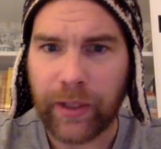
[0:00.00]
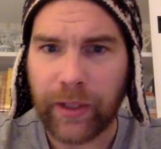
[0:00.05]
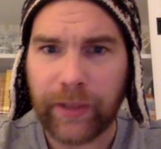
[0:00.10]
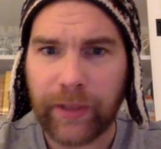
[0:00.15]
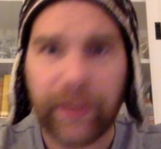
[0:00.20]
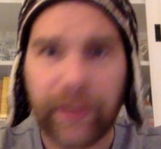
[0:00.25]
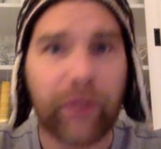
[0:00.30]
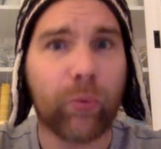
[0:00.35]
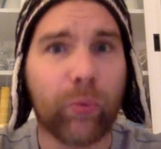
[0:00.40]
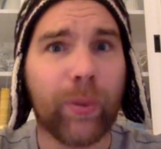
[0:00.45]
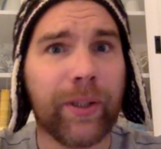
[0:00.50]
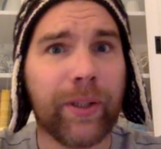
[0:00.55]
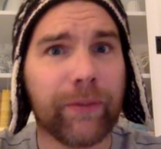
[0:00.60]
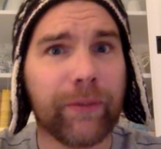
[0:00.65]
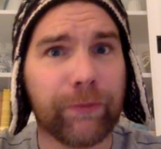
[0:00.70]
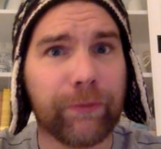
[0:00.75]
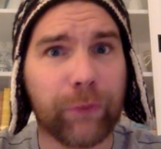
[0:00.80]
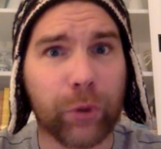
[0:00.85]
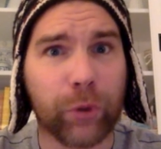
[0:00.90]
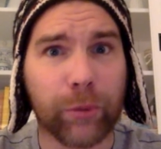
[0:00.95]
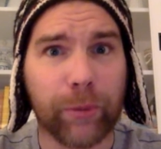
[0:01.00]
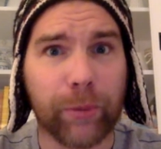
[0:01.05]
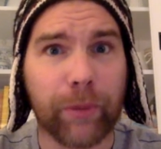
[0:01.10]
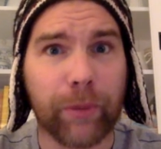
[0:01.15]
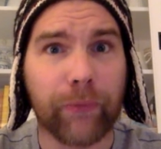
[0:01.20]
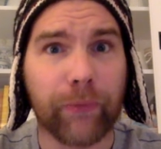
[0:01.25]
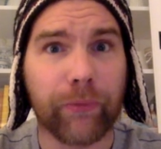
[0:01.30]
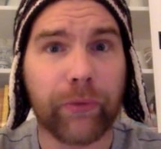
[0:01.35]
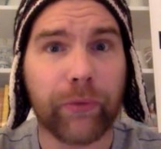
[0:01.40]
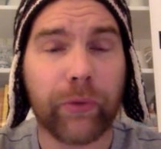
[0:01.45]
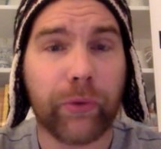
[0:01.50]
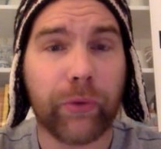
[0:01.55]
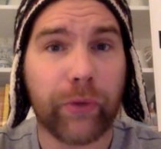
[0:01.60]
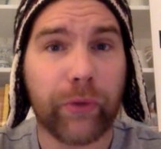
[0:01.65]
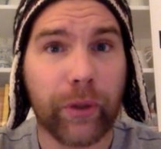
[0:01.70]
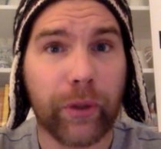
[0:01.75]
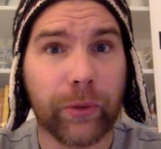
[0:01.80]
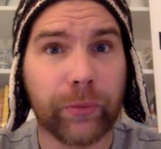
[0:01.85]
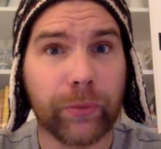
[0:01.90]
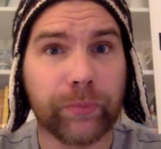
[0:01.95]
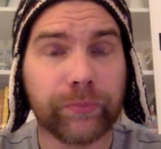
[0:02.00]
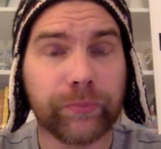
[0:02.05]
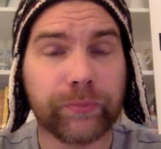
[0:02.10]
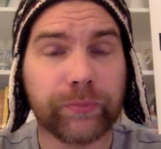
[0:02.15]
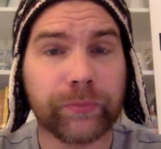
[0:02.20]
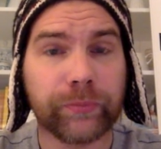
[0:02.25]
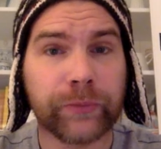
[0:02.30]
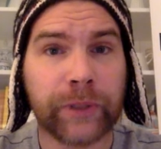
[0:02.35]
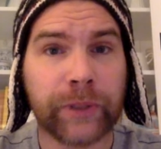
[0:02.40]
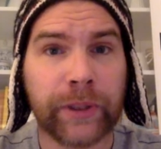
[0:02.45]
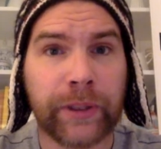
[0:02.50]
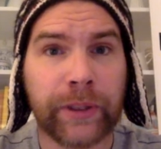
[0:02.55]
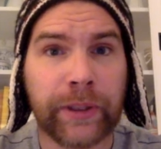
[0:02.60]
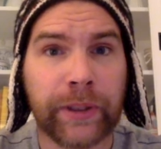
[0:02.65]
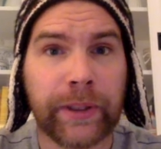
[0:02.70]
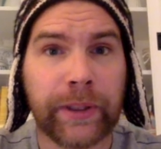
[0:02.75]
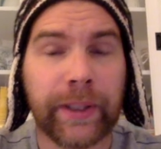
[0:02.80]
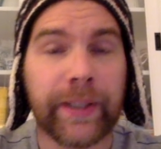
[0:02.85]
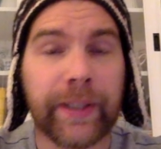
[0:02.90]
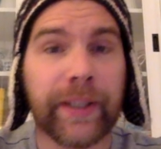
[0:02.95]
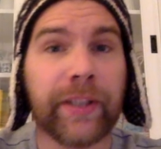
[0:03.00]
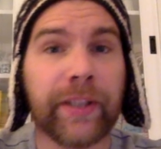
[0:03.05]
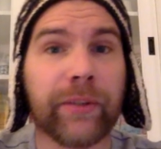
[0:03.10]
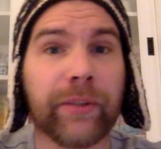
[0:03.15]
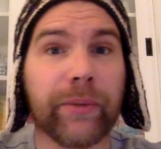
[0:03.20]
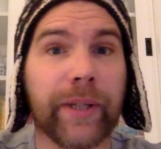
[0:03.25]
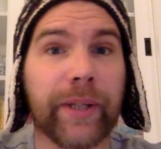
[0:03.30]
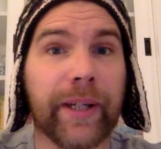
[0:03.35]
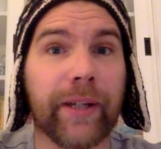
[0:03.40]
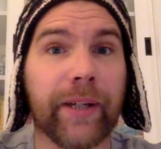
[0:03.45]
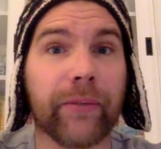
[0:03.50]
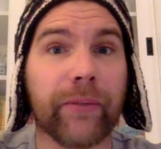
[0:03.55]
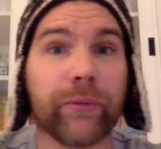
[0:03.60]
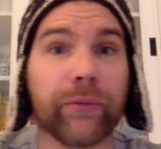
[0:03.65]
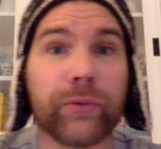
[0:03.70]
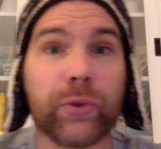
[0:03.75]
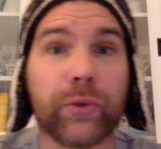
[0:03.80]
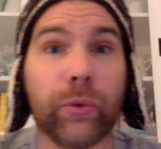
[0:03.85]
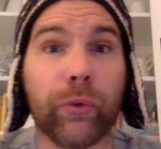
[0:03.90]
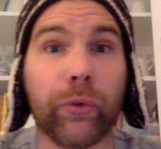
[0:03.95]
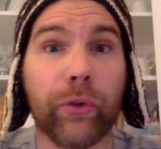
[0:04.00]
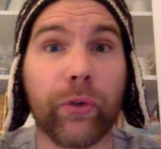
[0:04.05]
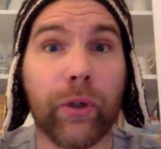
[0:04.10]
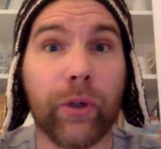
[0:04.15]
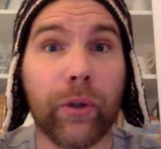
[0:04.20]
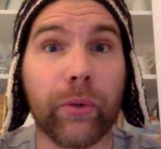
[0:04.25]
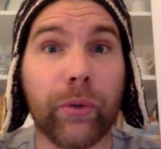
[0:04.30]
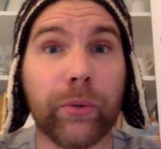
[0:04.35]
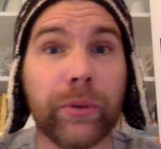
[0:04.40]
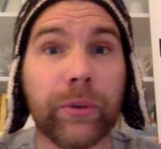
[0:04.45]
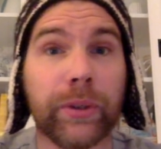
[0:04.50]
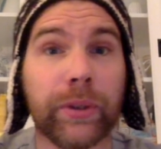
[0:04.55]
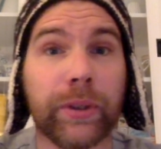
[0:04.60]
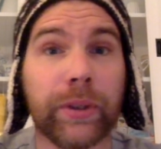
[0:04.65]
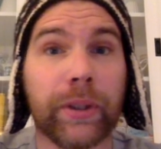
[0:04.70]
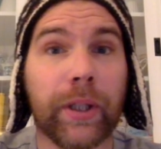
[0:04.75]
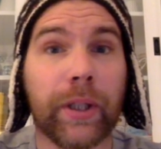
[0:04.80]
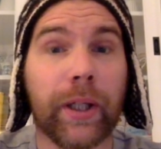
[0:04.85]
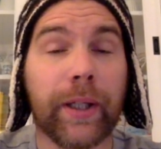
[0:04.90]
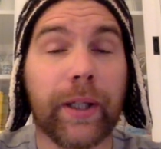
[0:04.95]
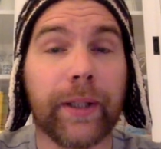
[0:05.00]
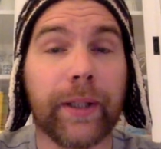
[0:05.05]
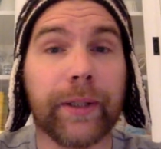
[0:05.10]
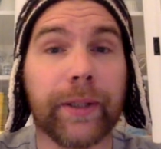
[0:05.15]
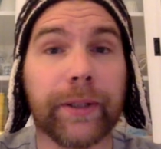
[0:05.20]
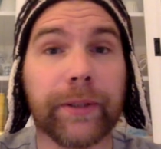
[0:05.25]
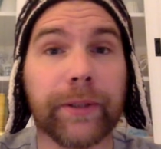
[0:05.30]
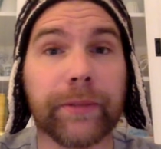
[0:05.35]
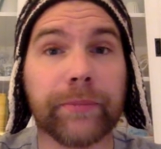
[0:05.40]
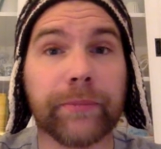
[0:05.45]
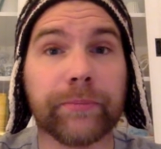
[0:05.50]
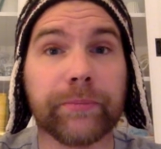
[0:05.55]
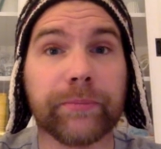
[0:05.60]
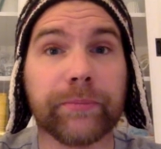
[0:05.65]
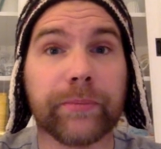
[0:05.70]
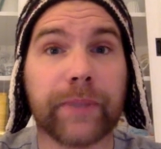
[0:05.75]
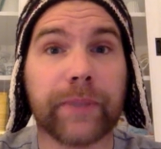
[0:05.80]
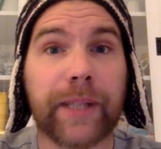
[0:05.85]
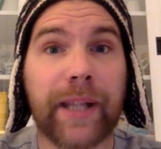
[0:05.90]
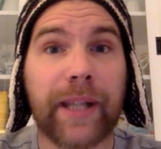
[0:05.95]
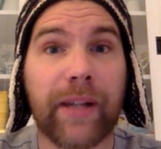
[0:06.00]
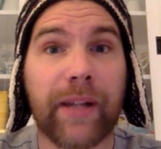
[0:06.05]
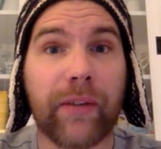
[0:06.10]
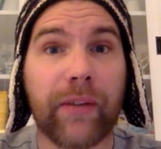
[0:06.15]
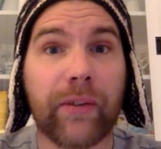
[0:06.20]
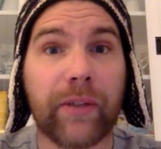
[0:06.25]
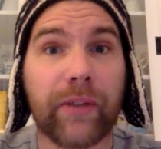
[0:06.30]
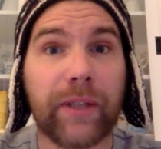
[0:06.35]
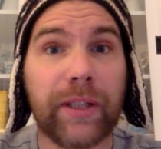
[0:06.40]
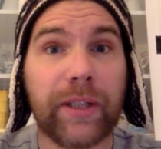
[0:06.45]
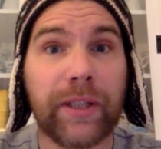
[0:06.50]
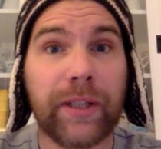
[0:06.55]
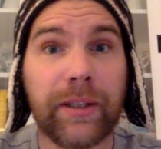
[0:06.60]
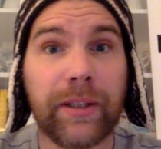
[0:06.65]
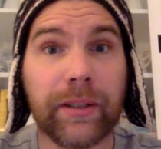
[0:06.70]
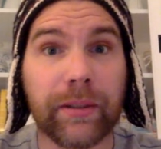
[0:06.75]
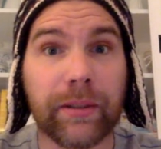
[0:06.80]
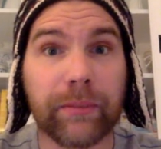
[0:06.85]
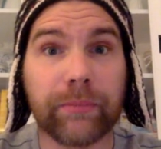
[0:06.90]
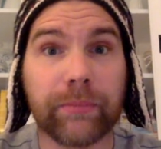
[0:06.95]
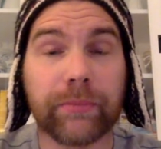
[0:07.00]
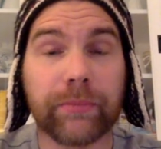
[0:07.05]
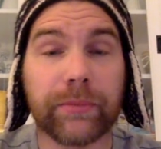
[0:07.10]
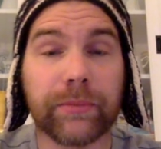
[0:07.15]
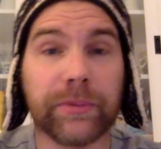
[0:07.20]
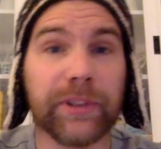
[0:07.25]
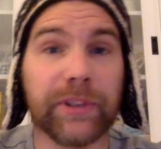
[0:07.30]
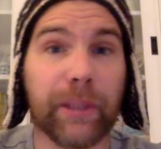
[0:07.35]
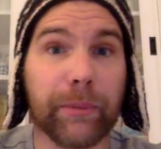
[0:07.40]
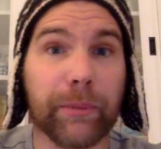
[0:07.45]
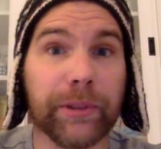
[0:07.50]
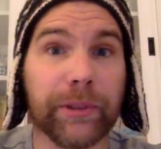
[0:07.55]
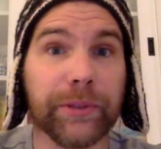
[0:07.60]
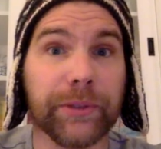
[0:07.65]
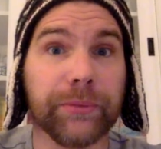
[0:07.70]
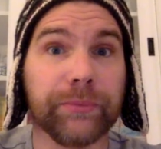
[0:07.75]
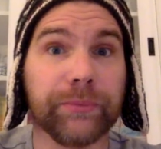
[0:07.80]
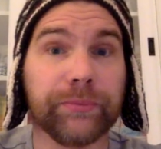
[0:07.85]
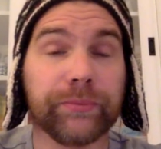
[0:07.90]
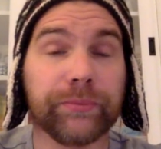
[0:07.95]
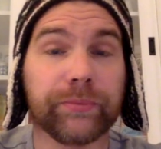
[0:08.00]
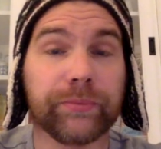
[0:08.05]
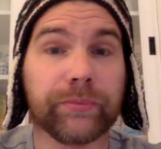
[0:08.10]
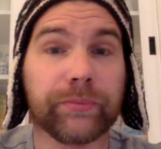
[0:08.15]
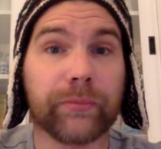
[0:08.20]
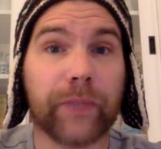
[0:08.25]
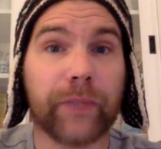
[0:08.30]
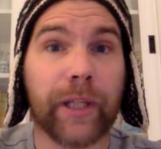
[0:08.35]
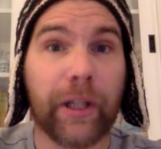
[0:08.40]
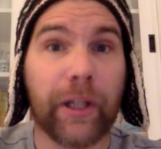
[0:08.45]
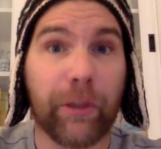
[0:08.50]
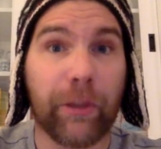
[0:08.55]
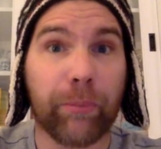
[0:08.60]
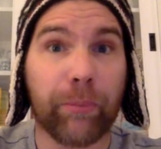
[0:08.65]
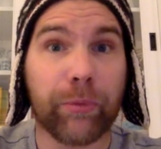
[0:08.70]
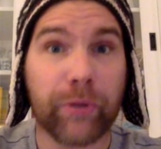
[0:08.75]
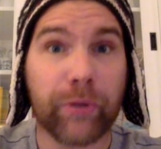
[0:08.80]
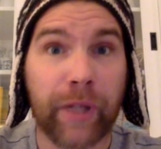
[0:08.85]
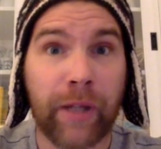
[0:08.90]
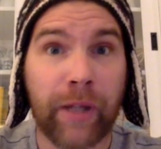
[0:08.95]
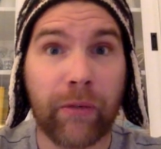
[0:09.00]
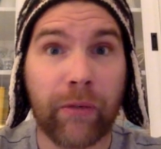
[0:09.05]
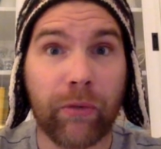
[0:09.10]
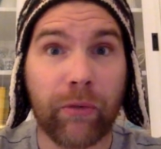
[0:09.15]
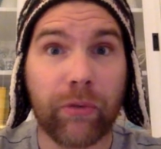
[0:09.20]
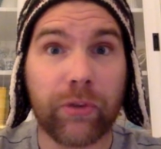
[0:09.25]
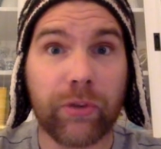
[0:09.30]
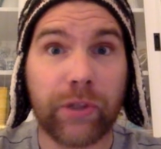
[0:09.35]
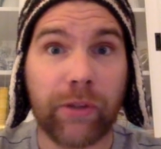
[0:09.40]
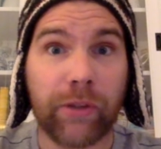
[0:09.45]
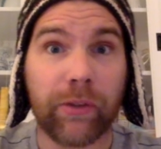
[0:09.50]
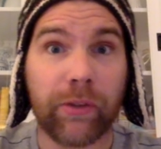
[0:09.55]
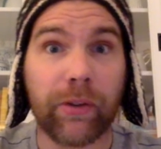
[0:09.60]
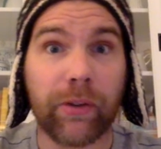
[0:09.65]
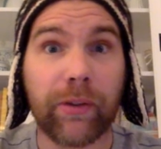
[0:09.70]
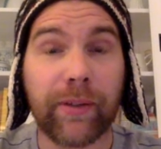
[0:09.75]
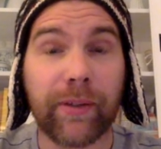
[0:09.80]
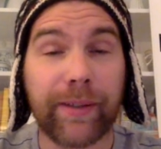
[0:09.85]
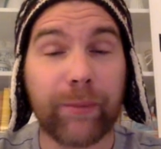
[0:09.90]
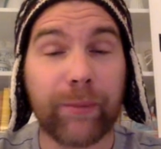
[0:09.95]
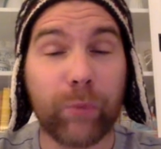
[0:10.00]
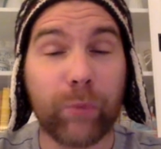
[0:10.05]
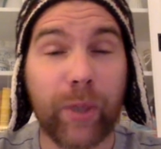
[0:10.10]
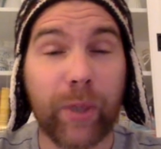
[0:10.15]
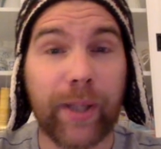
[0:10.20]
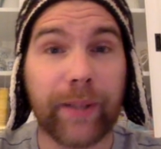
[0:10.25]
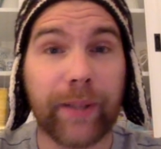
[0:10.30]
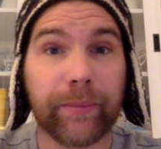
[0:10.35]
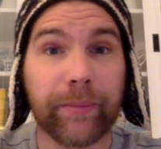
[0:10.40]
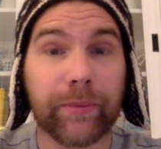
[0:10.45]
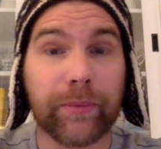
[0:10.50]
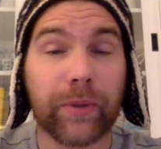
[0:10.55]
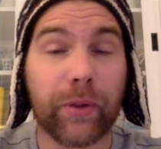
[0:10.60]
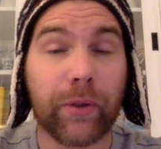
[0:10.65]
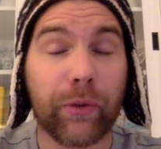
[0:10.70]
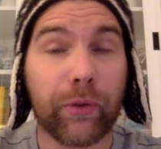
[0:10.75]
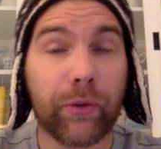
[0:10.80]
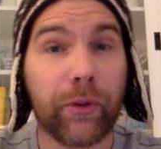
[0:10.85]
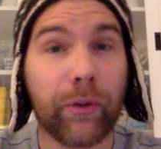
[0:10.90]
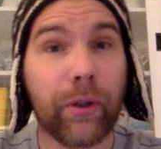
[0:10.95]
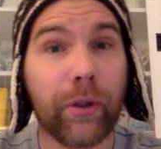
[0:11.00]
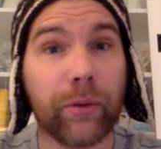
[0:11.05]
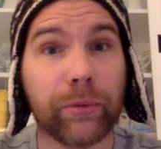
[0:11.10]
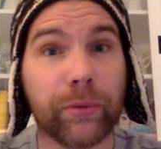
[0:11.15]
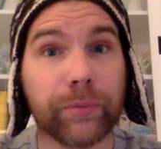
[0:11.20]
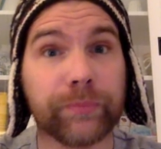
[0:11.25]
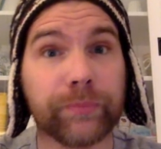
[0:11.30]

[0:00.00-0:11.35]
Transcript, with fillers: That's one form of sow. And then you have to sew um, S-E-W and it's pronounced just the same way, Sow,